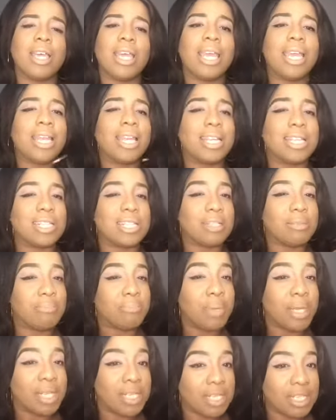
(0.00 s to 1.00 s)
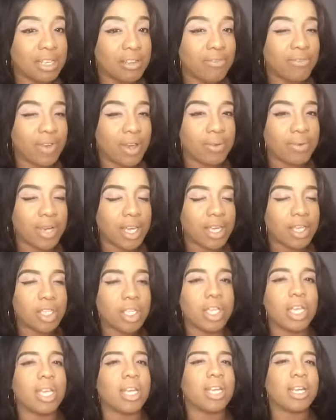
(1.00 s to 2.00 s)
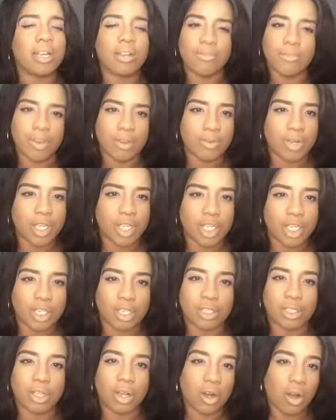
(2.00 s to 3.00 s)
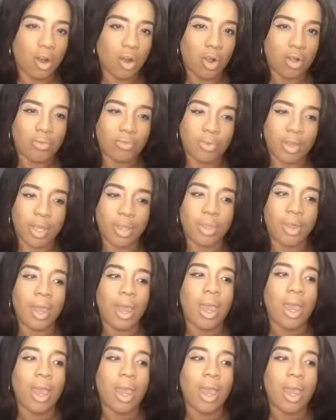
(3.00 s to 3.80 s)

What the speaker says: inexpensive foundation and a good foundation to start off with.